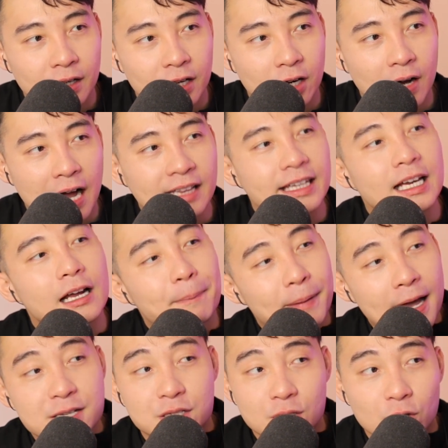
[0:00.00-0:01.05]
You know, I think it
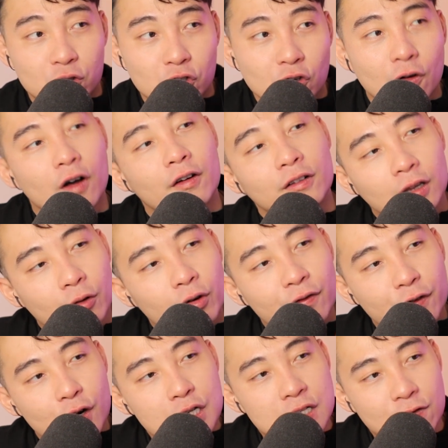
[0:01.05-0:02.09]
applies to you too on the
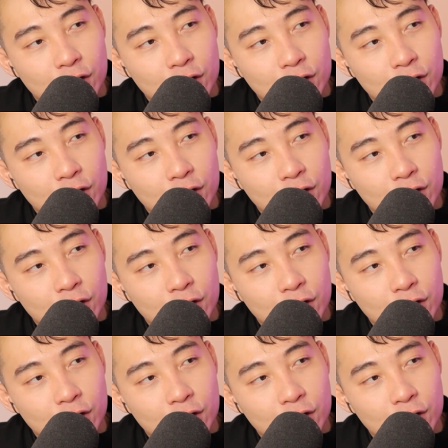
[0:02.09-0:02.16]
reverse.